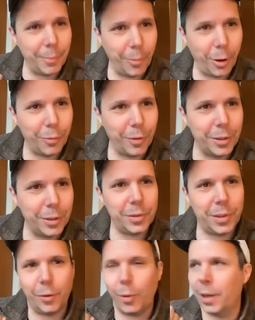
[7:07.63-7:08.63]
more of an
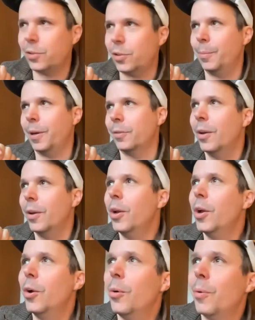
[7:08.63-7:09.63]
interesting question because
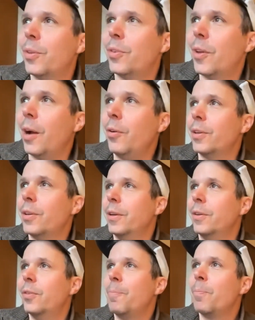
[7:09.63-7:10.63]
with
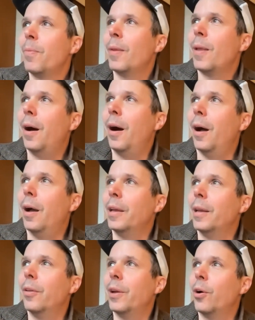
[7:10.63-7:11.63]
Socrates,
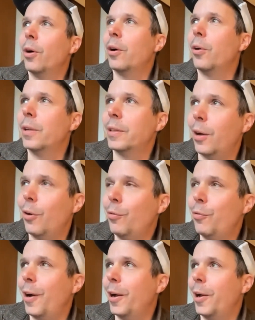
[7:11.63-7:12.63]
the oracle at
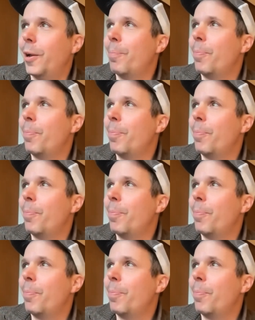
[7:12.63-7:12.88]
Delphi